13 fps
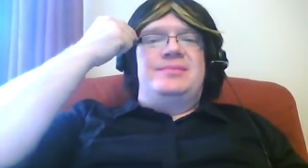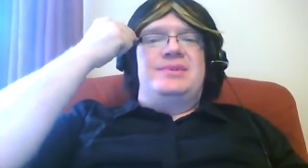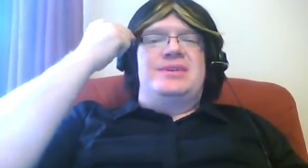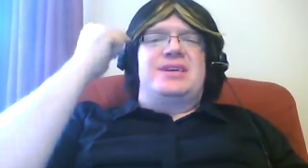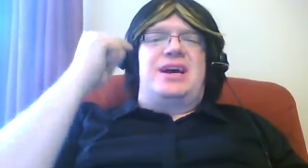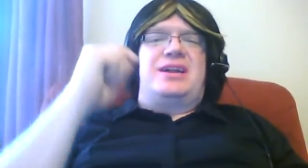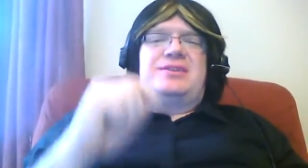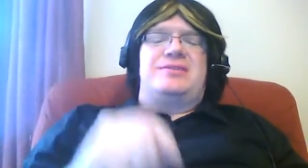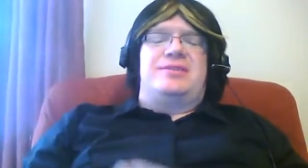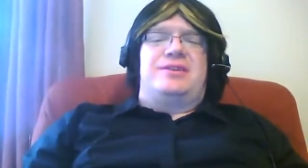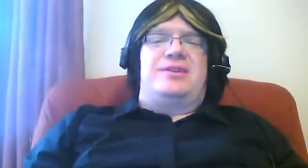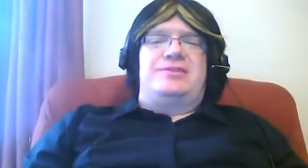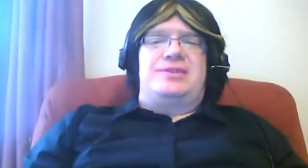It's kind of sort
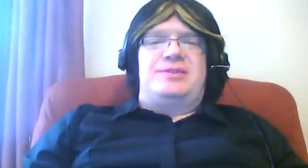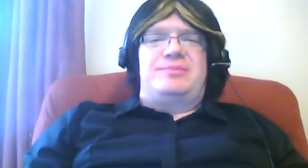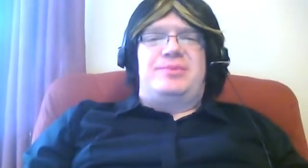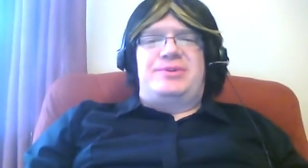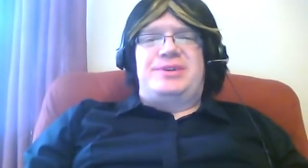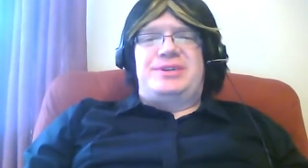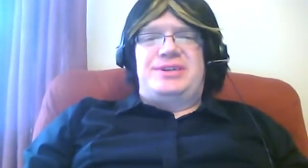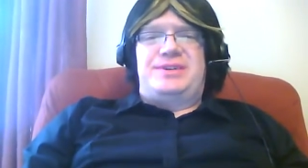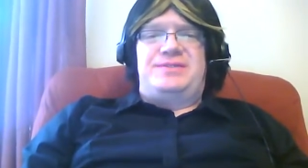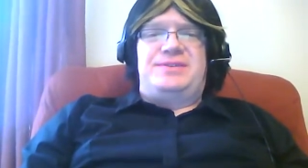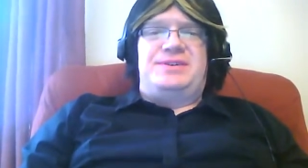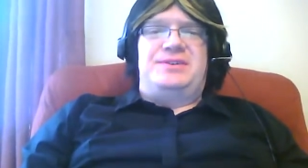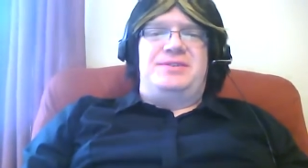of close to Boise,
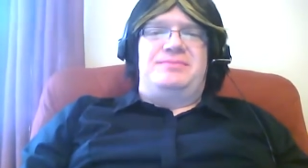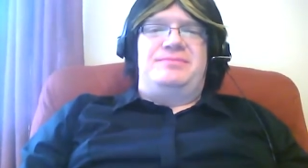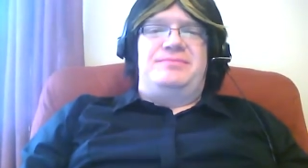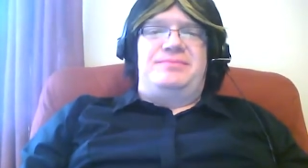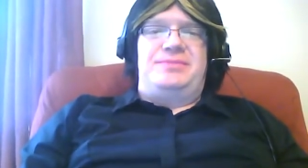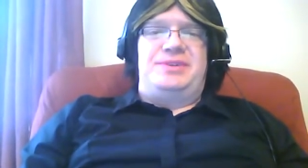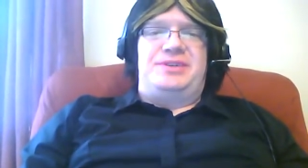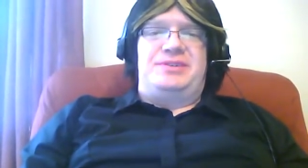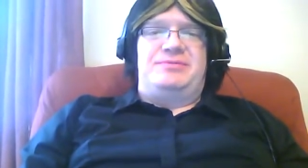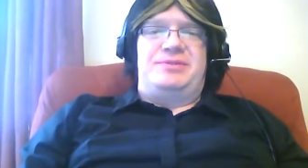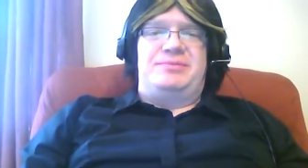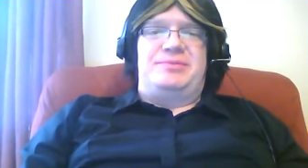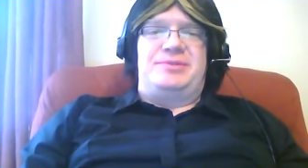if you're used to
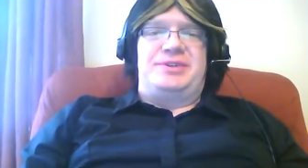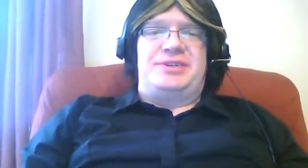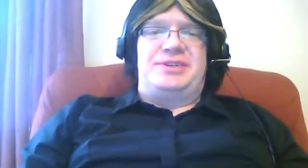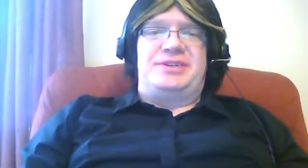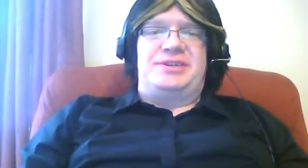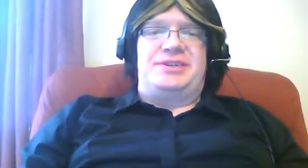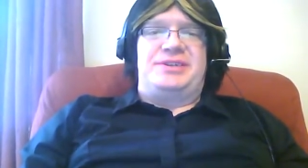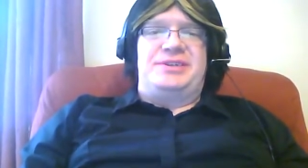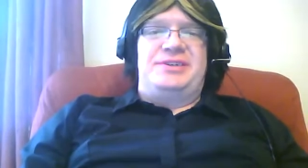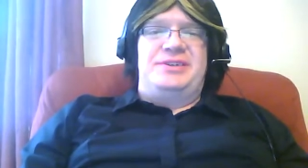where Boise is.